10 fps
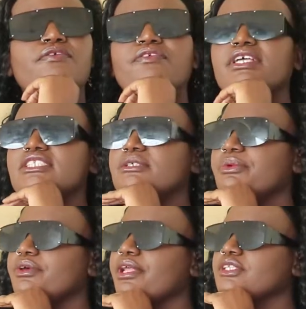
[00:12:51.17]
Fenty
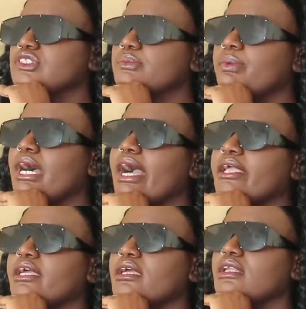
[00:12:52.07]
Beauty
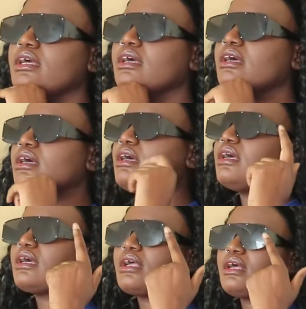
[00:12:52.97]
inspired
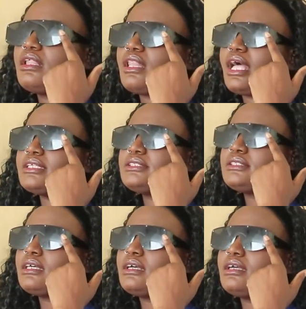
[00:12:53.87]
glass.
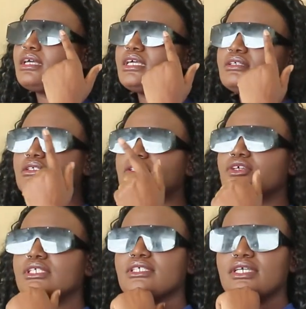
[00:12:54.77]

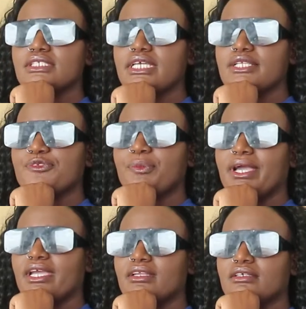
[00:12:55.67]
Notice how I said
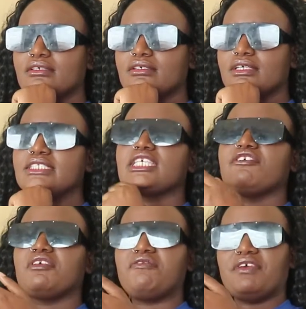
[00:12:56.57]
inspired? It's
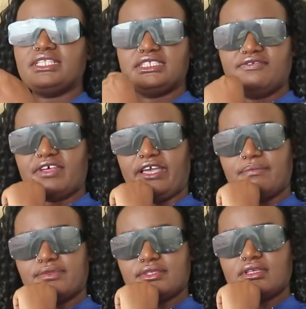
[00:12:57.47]
giving Fenty
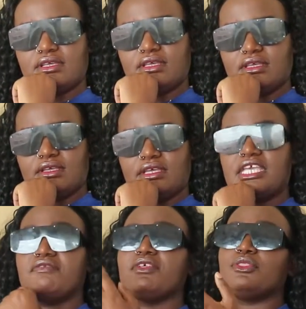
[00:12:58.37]
vibes,
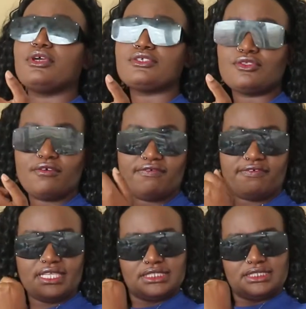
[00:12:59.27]
even though it's not
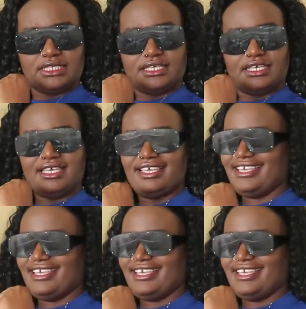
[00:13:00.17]
Fenty.